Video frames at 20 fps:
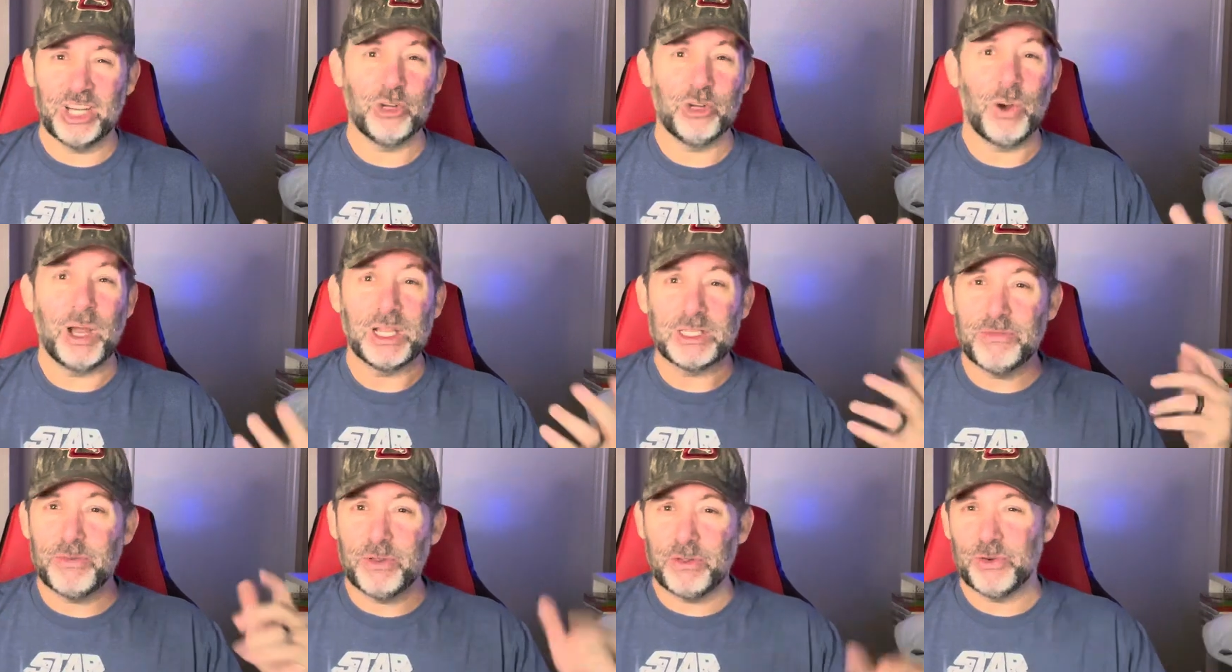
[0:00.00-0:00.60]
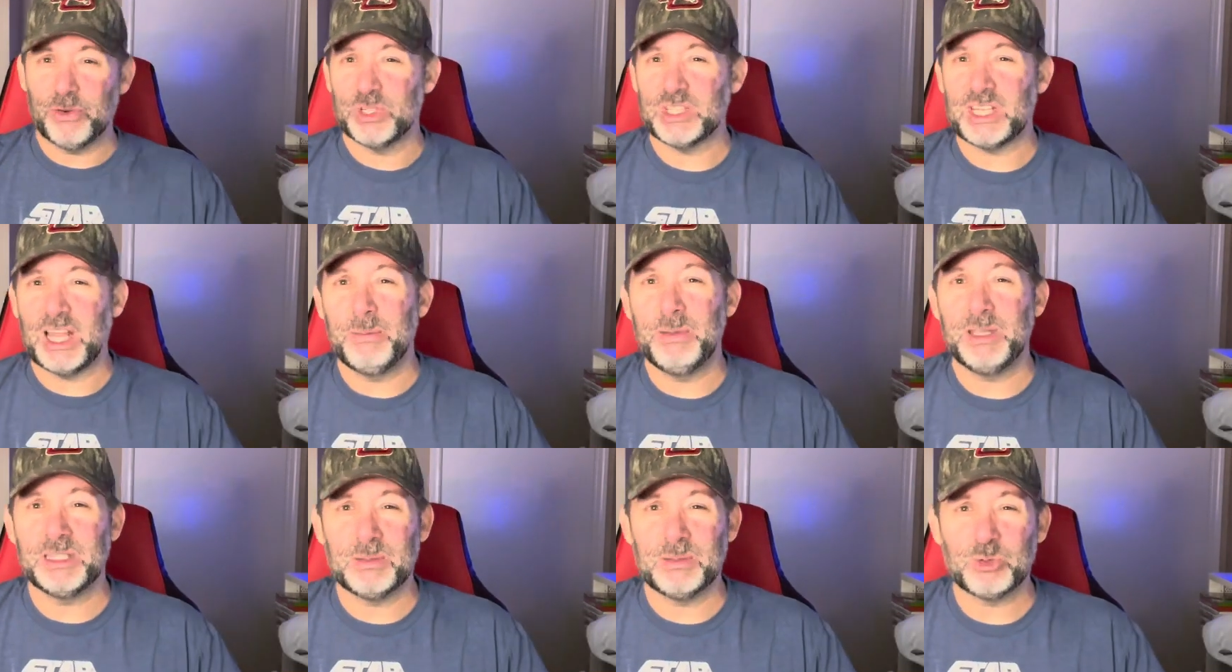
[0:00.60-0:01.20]
you're watching for the first
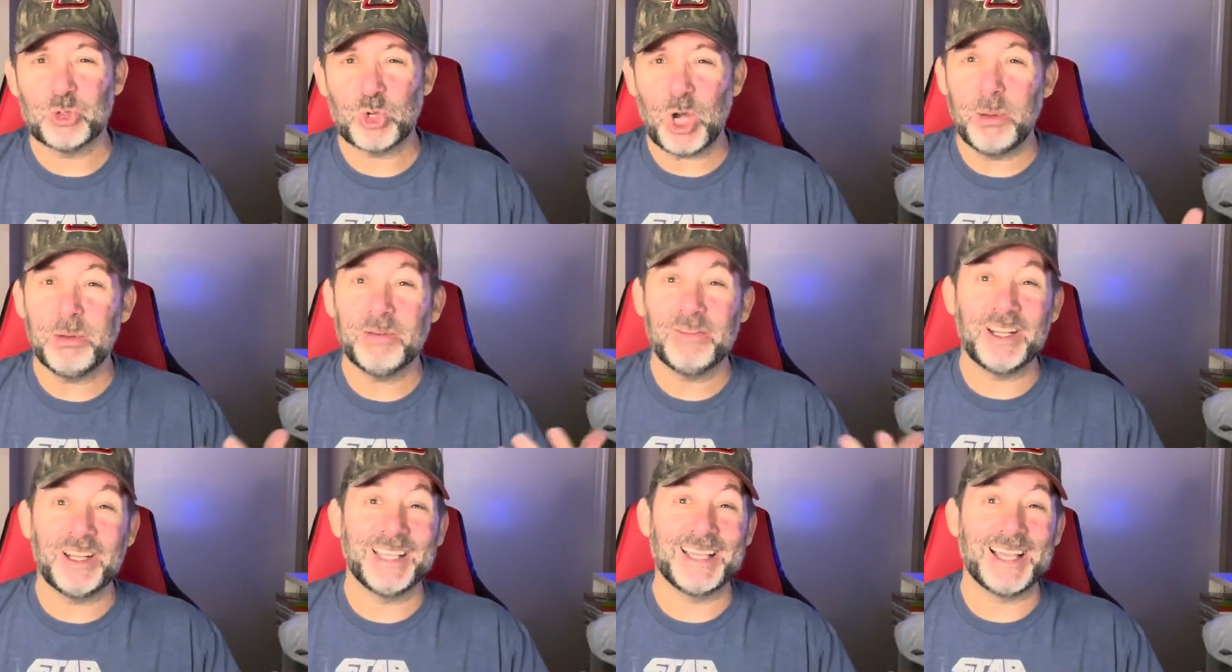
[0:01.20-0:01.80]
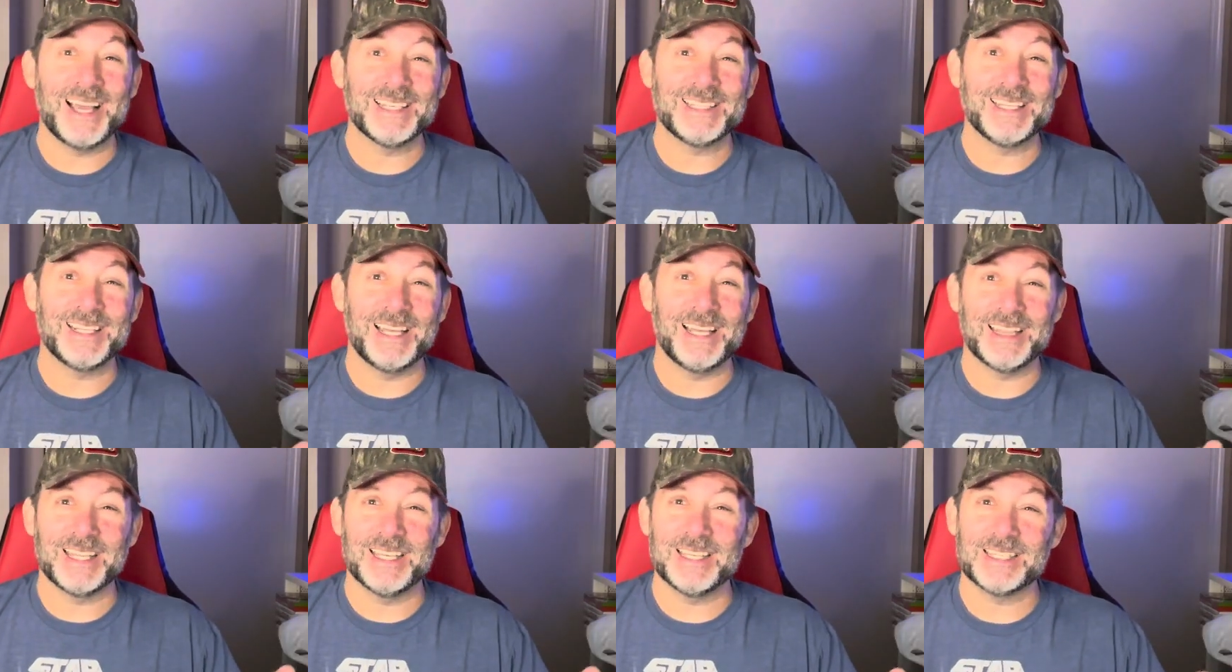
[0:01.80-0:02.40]
time, hit subscribe if you like content
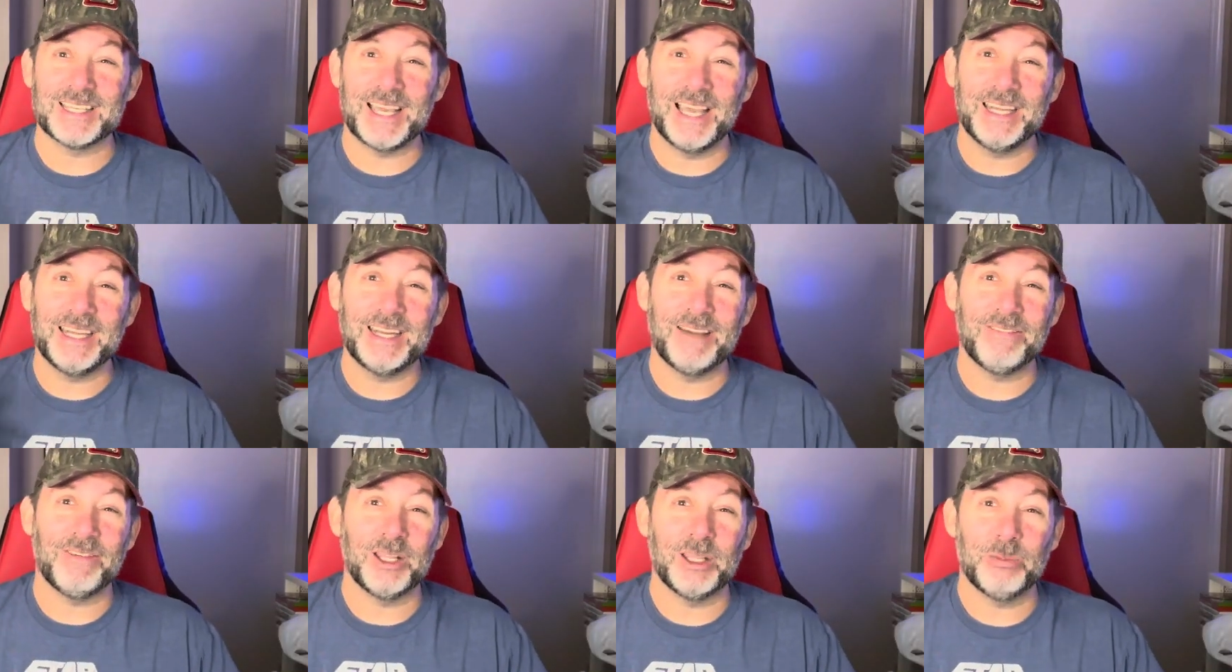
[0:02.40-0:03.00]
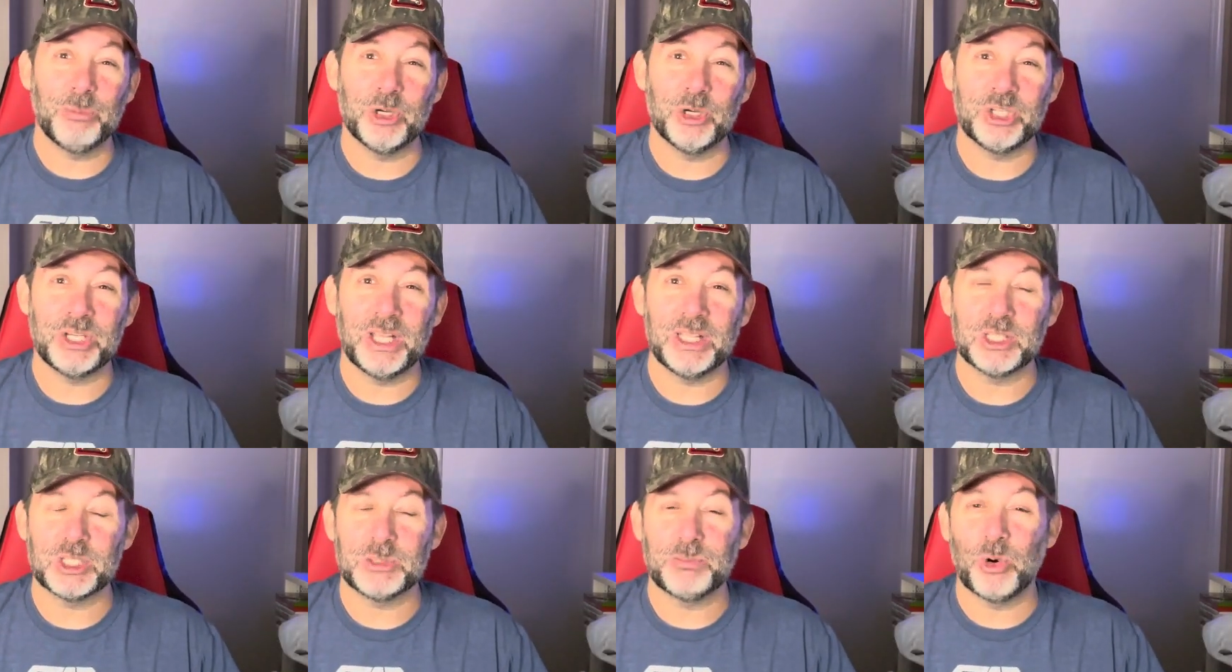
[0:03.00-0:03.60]
like this. I definitely
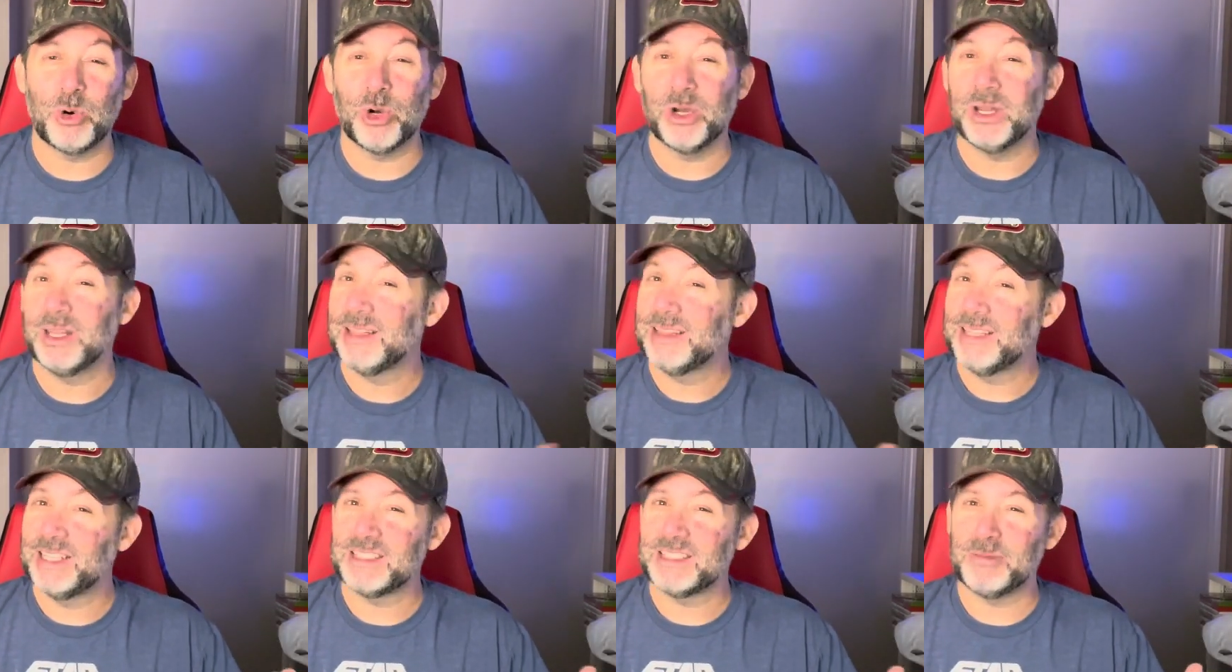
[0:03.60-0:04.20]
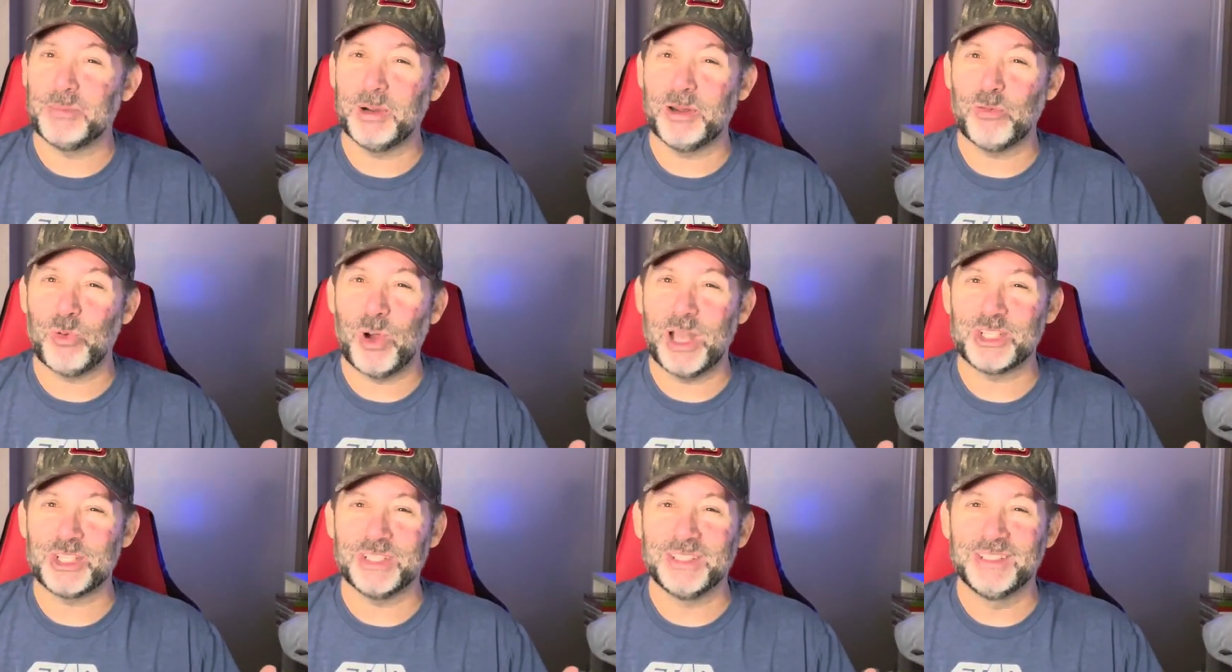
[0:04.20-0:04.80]
appreciate the support. Thanks everybody for
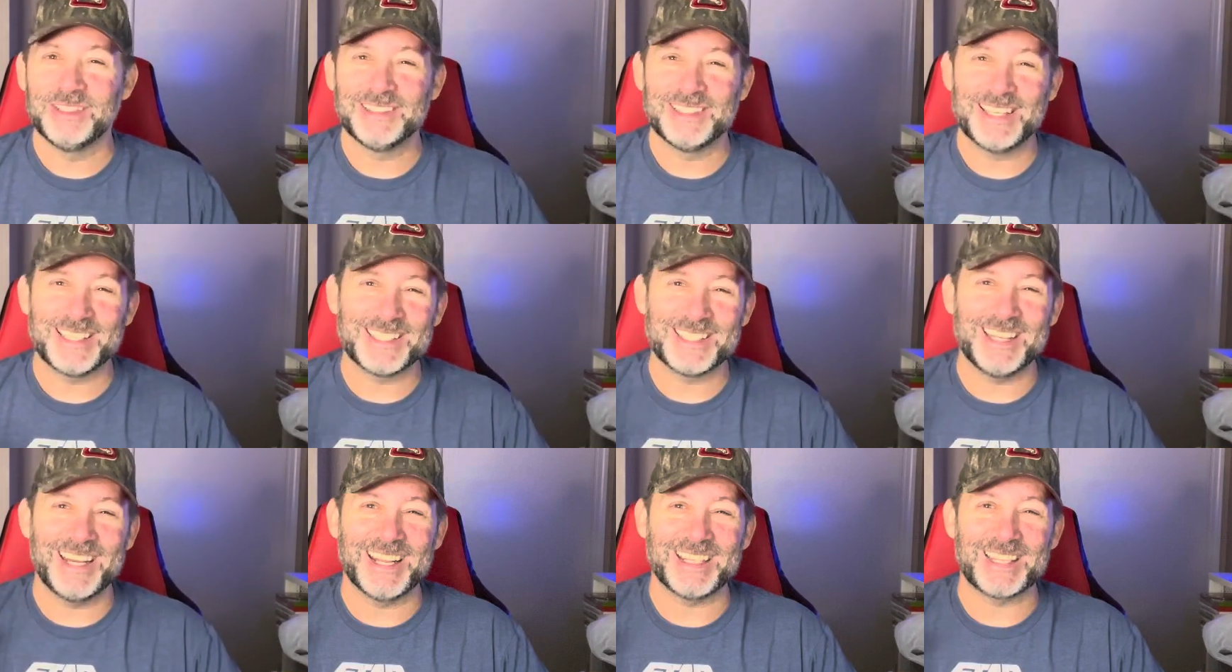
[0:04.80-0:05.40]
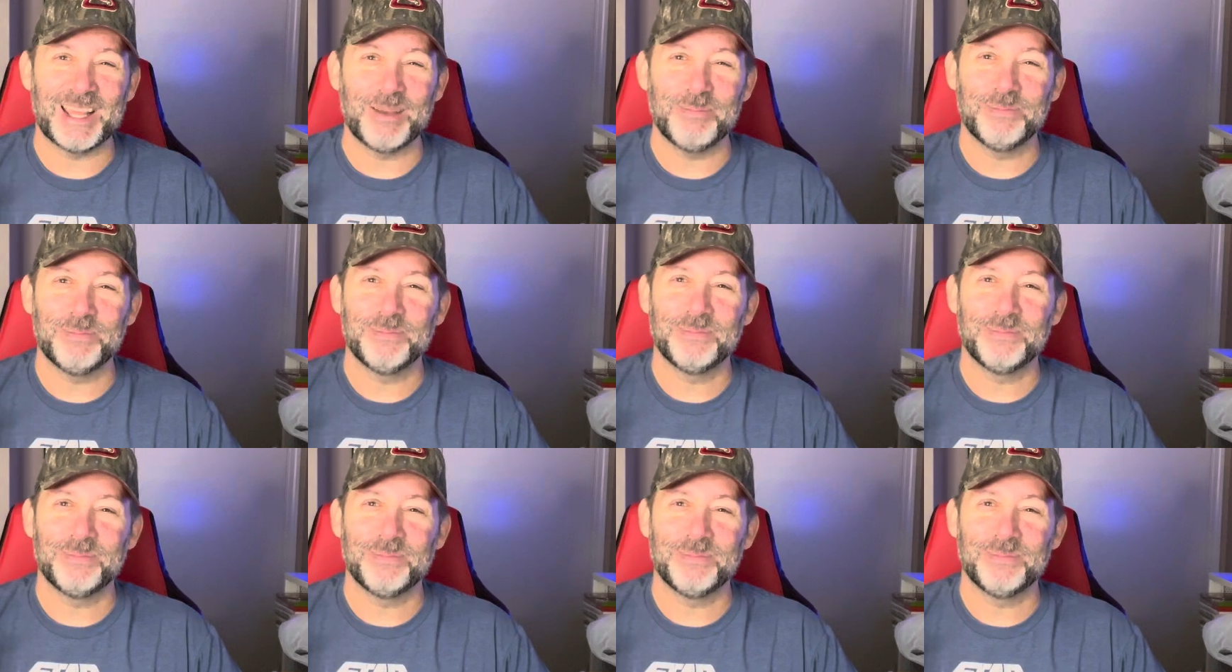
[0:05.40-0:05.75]
watching. I'll see you next time.